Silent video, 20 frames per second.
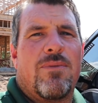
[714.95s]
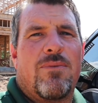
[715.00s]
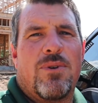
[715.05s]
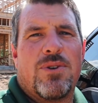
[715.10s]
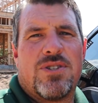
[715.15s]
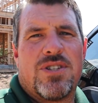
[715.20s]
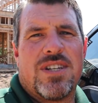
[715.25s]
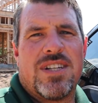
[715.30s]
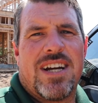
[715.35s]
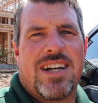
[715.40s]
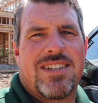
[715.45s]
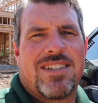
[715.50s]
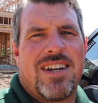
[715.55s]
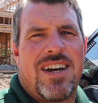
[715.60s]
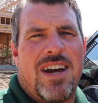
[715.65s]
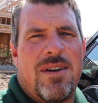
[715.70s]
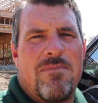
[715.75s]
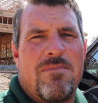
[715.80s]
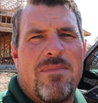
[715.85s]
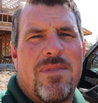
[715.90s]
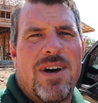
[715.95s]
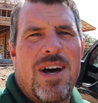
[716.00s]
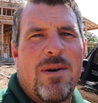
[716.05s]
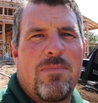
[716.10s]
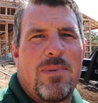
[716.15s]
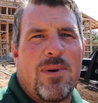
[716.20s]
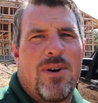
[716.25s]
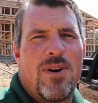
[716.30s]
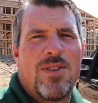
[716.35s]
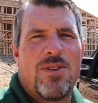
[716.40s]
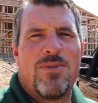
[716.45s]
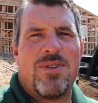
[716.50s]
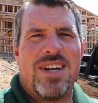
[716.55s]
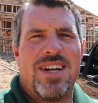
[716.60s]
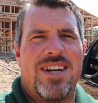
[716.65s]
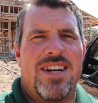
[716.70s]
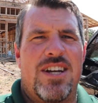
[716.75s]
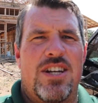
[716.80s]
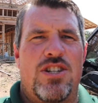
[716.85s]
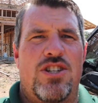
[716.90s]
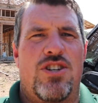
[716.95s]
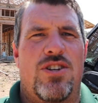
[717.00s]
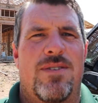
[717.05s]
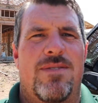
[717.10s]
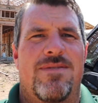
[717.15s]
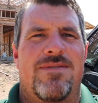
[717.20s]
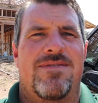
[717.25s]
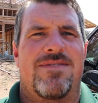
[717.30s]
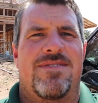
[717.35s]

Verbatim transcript: We'll see you next time up on the ridge.